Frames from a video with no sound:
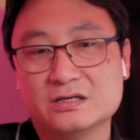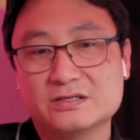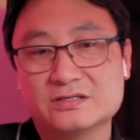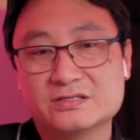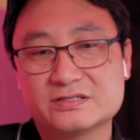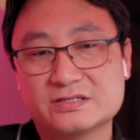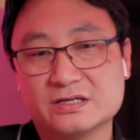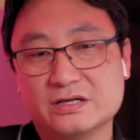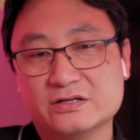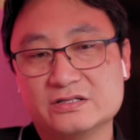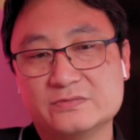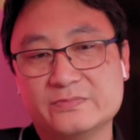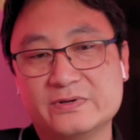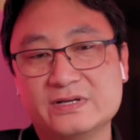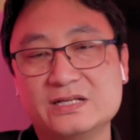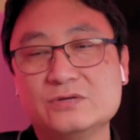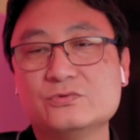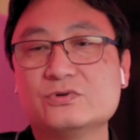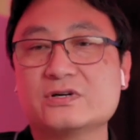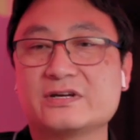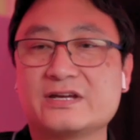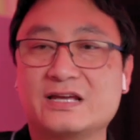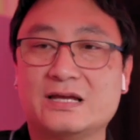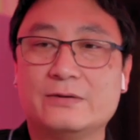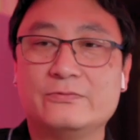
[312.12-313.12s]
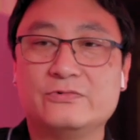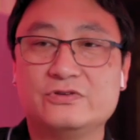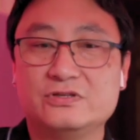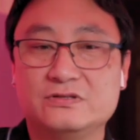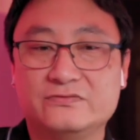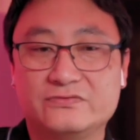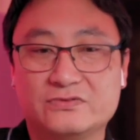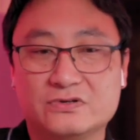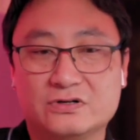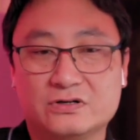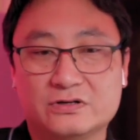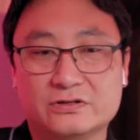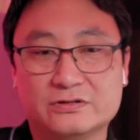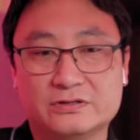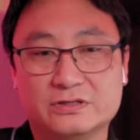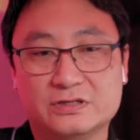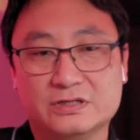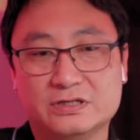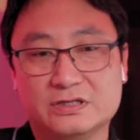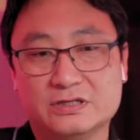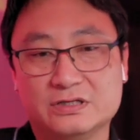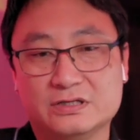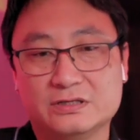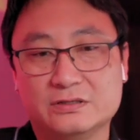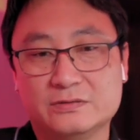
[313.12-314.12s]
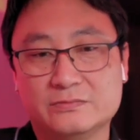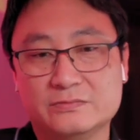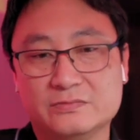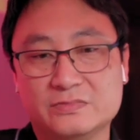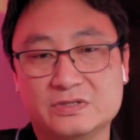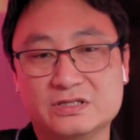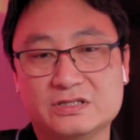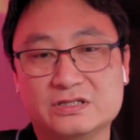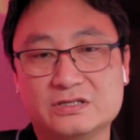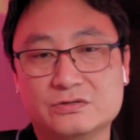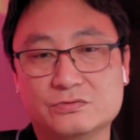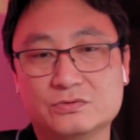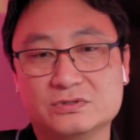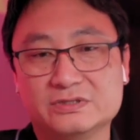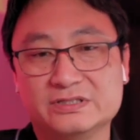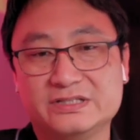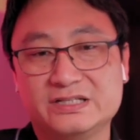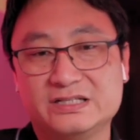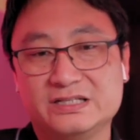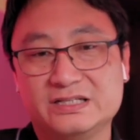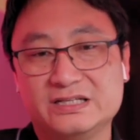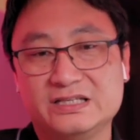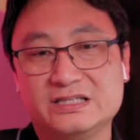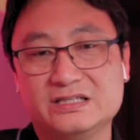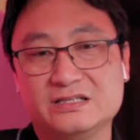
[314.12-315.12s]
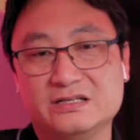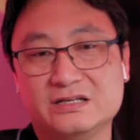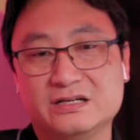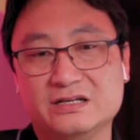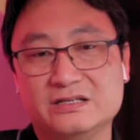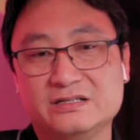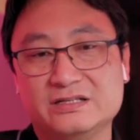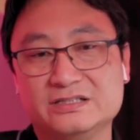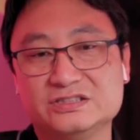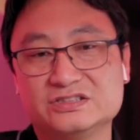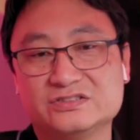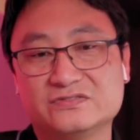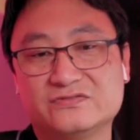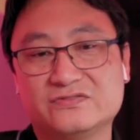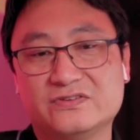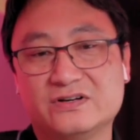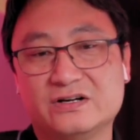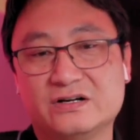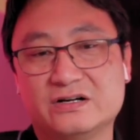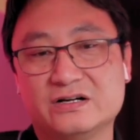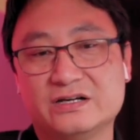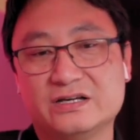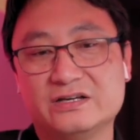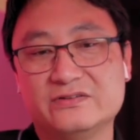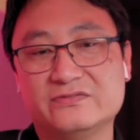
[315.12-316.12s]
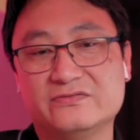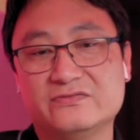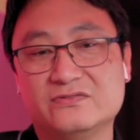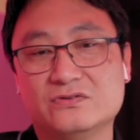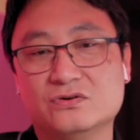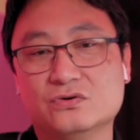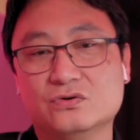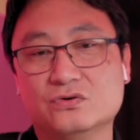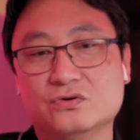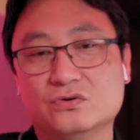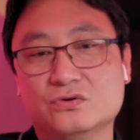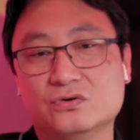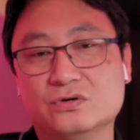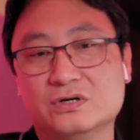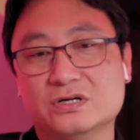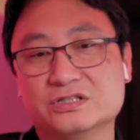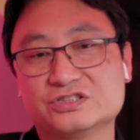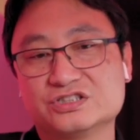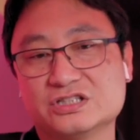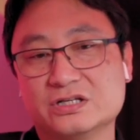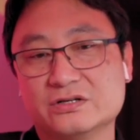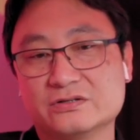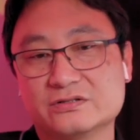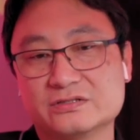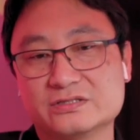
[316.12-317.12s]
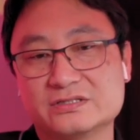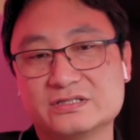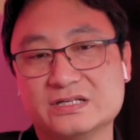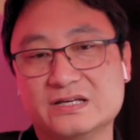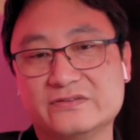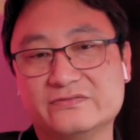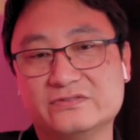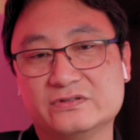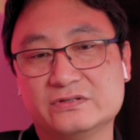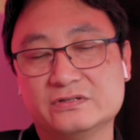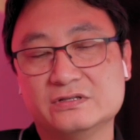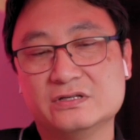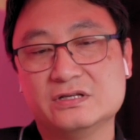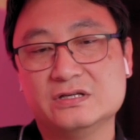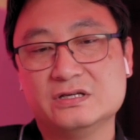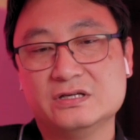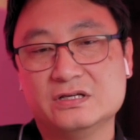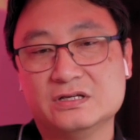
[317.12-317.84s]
So depending what camera you've got, you will need either a Ninja 5 or a Shogun 7.